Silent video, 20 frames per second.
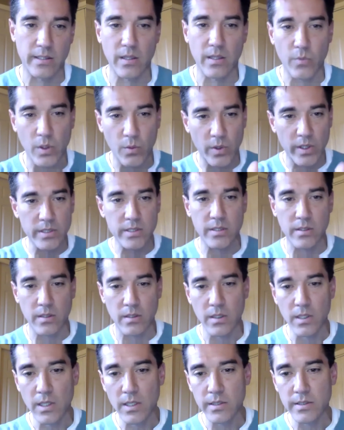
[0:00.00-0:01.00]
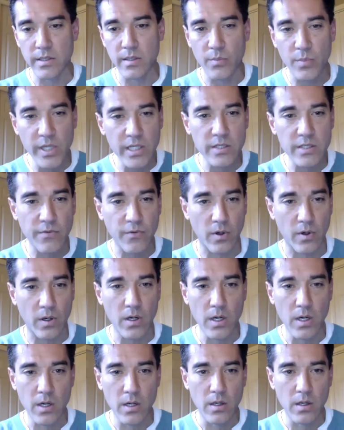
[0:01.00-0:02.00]
And then we went to the beach
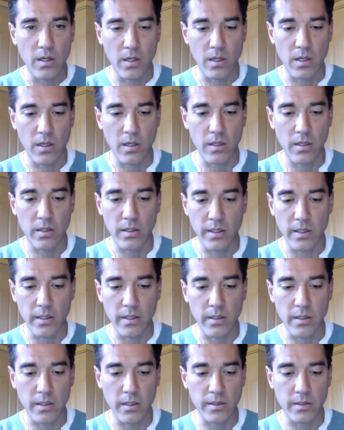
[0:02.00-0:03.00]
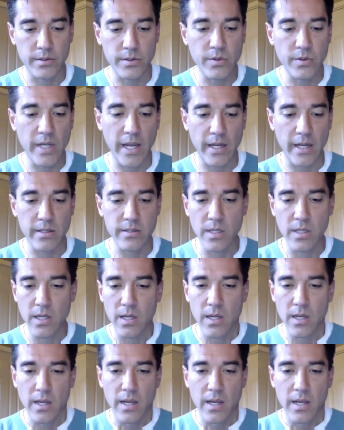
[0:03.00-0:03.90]
for 2 days.